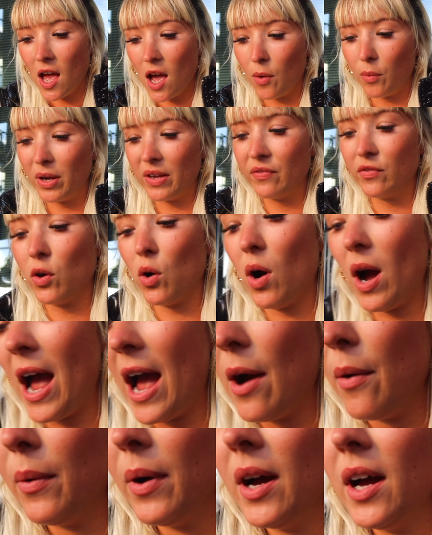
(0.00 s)
We've got
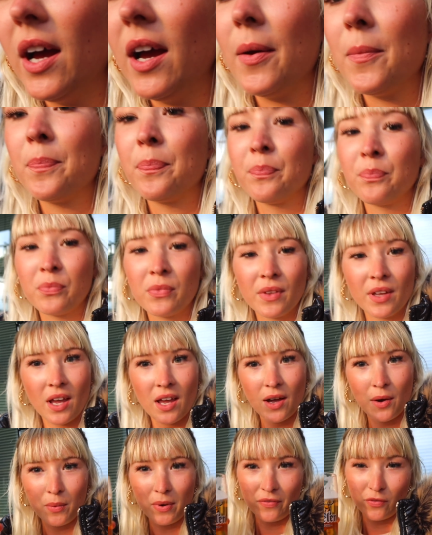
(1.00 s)
our
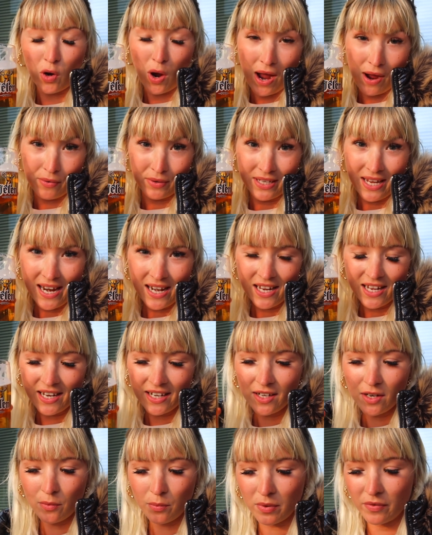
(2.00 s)

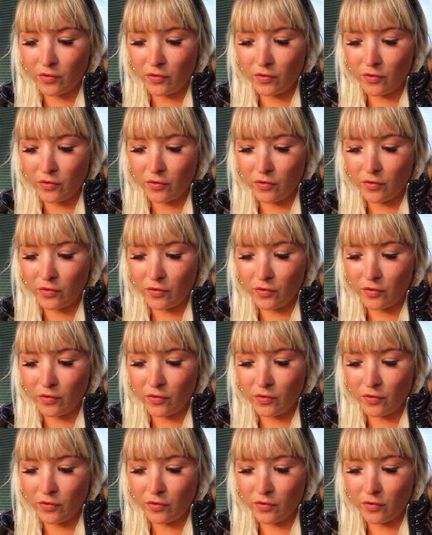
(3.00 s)
Yellen.